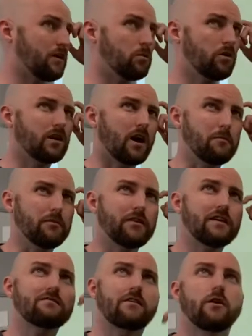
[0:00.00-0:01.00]
were a couple
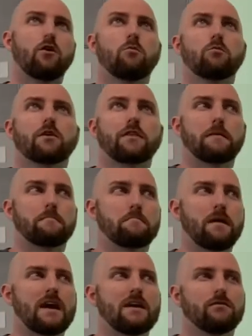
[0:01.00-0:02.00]
things on the homework that
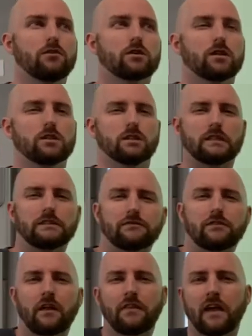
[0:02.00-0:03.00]
may have looked a little
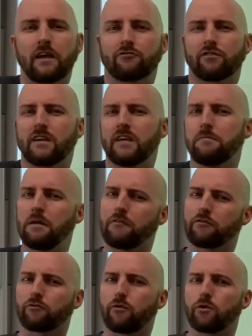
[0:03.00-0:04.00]
different on the answer key, may
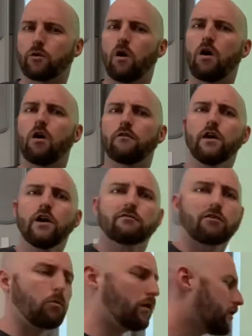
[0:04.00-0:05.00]
have thrown you off. So
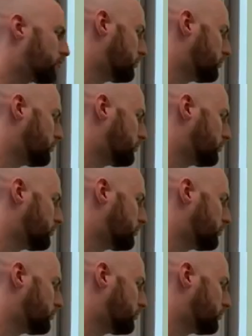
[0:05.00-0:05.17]
I wanted to